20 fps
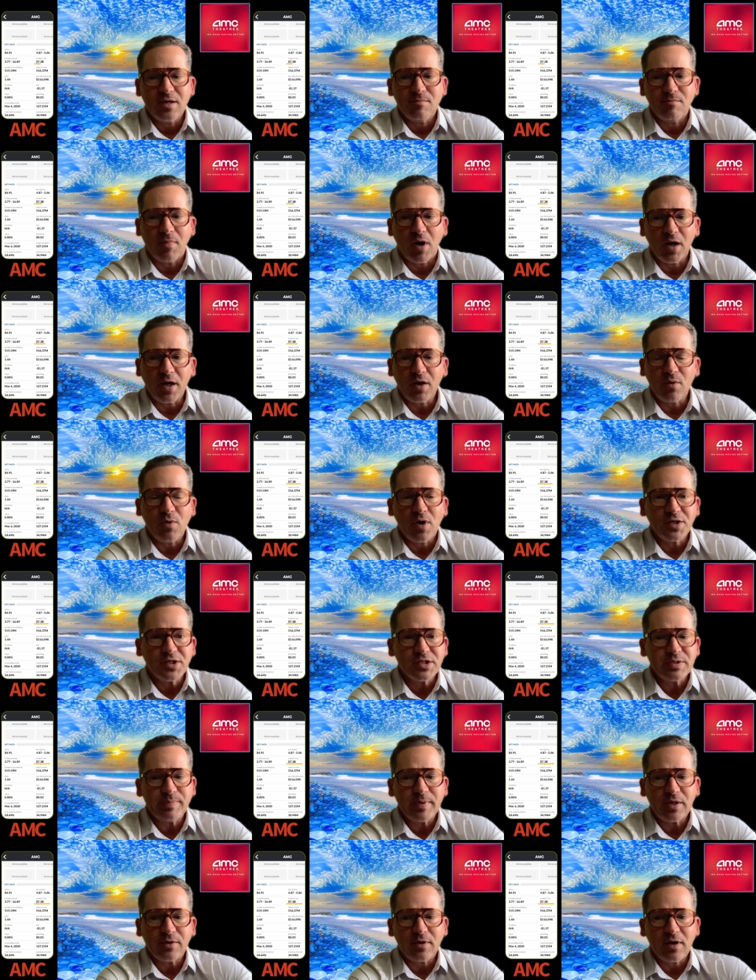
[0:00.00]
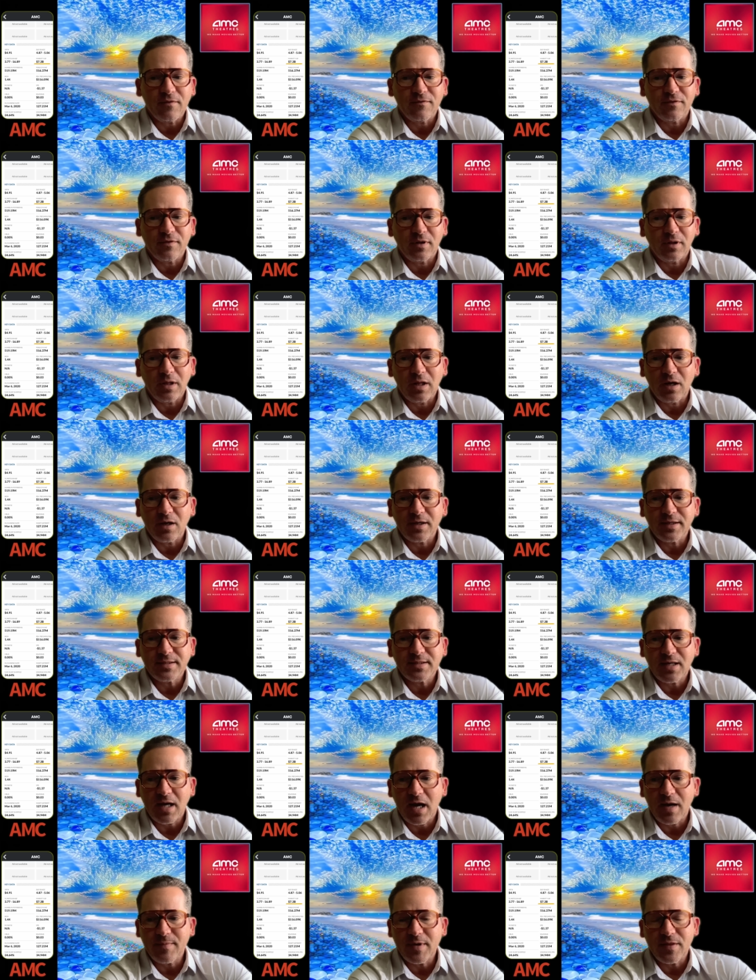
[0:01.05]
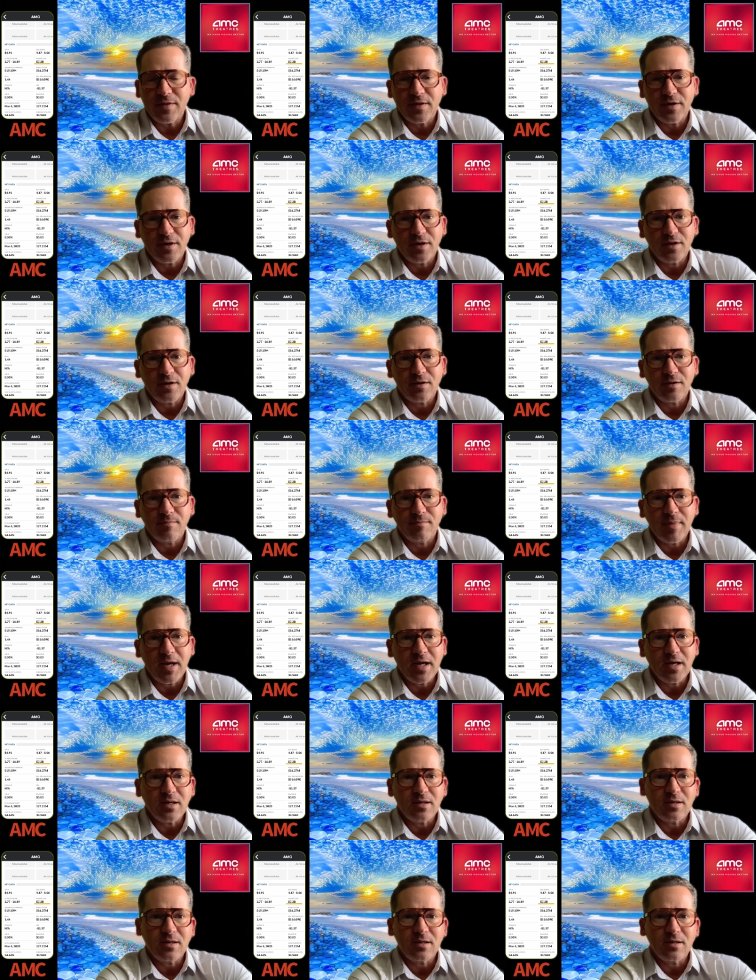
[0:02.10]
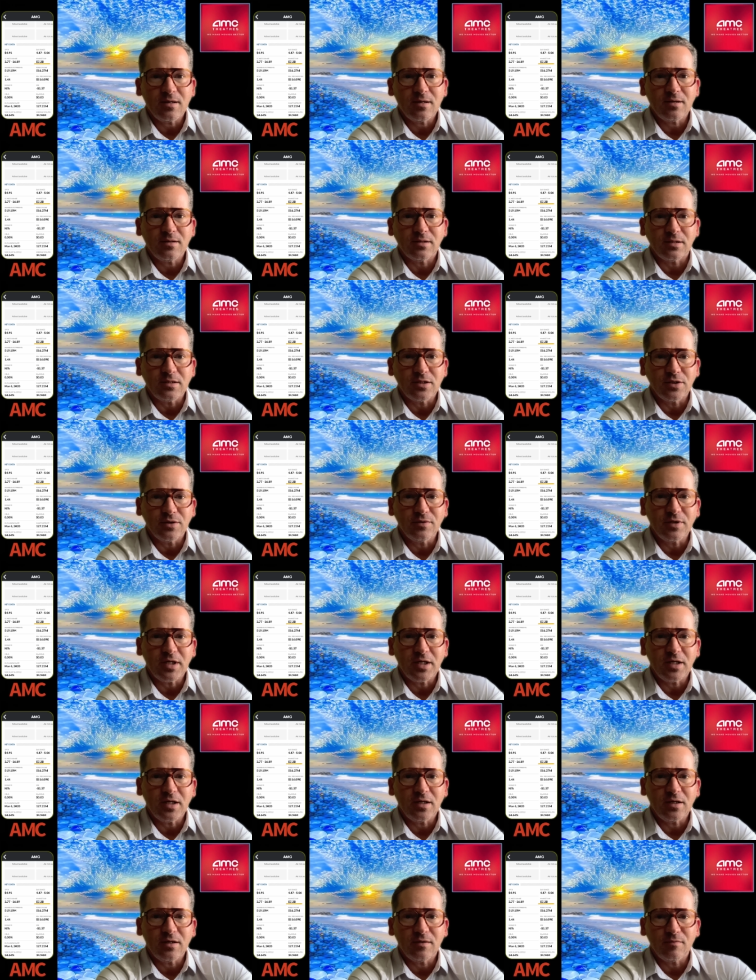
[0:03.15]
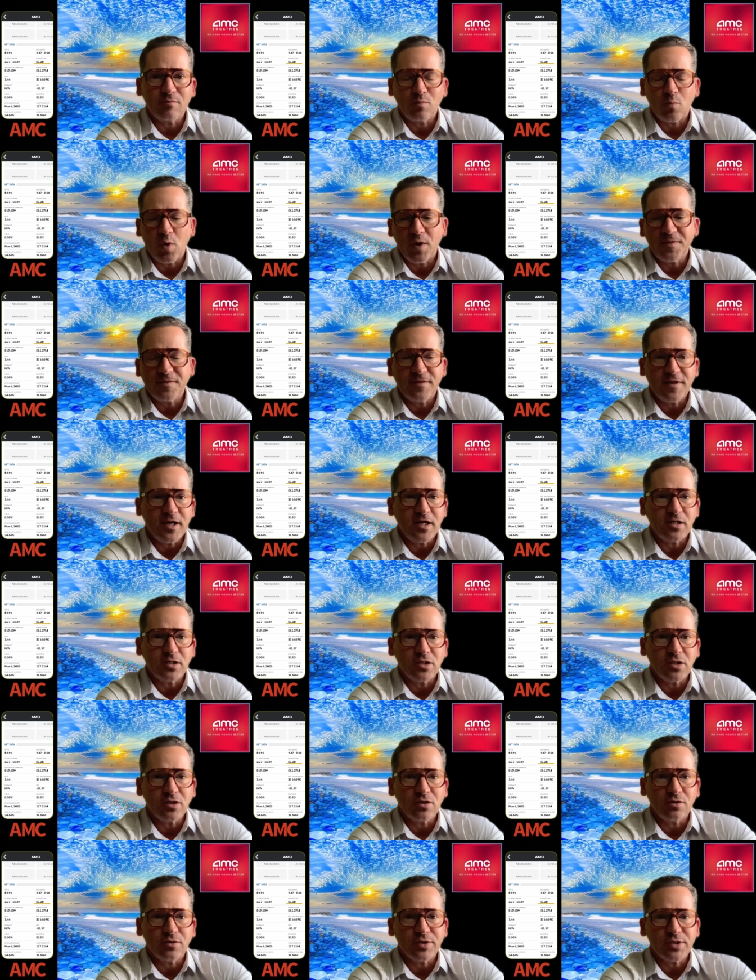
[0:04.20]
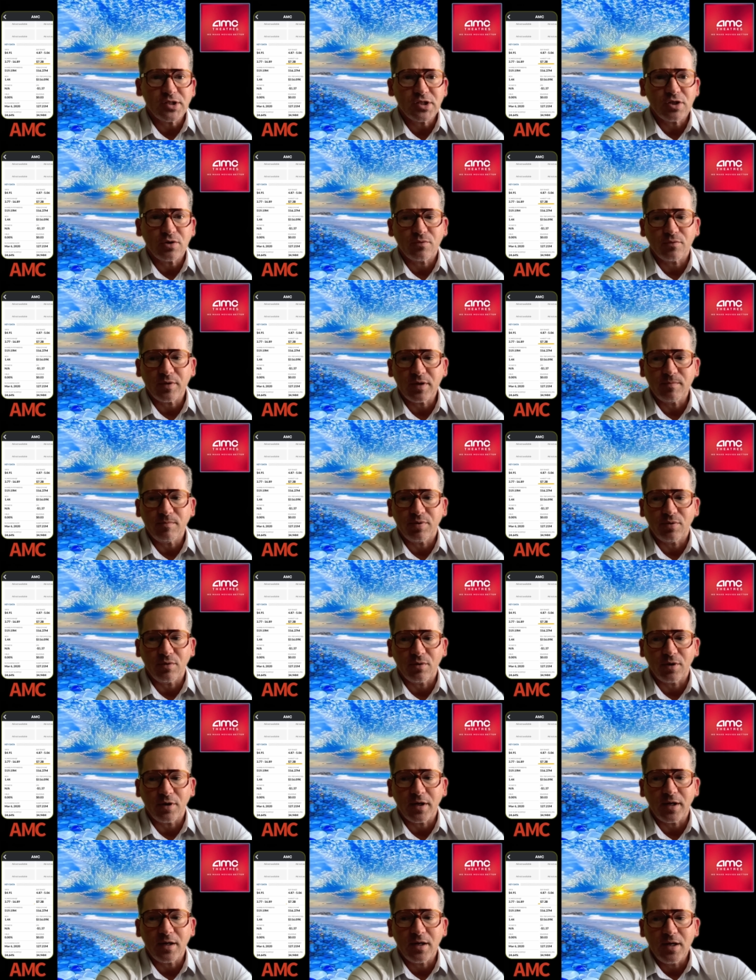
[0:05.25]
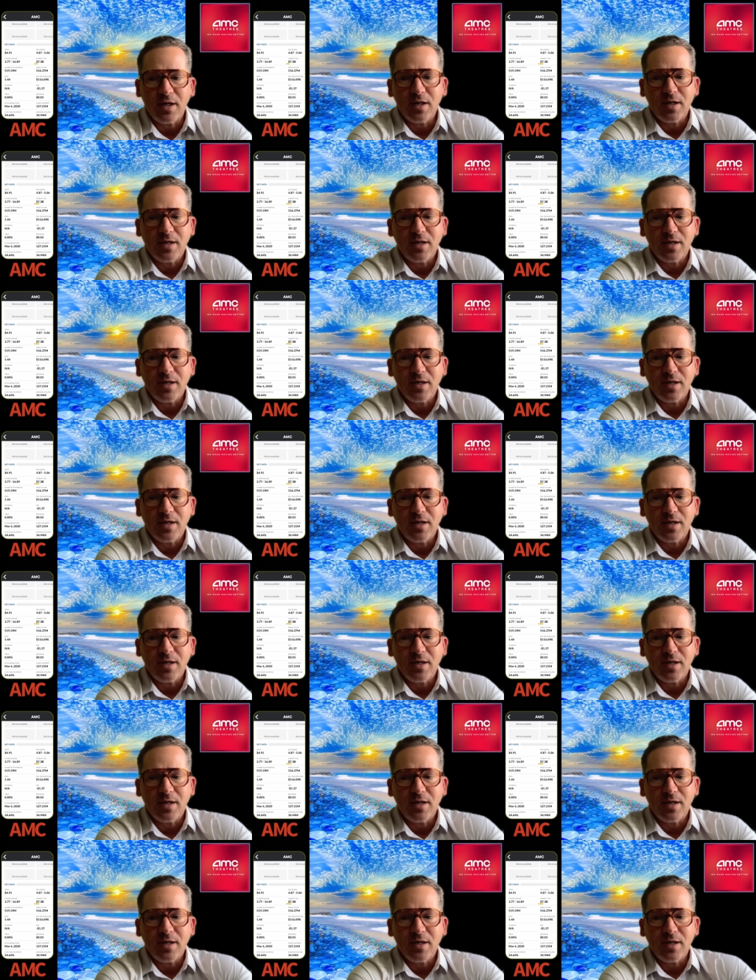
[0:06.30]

MarketWatch has been around for the longest time, and their main duty in what they do is to report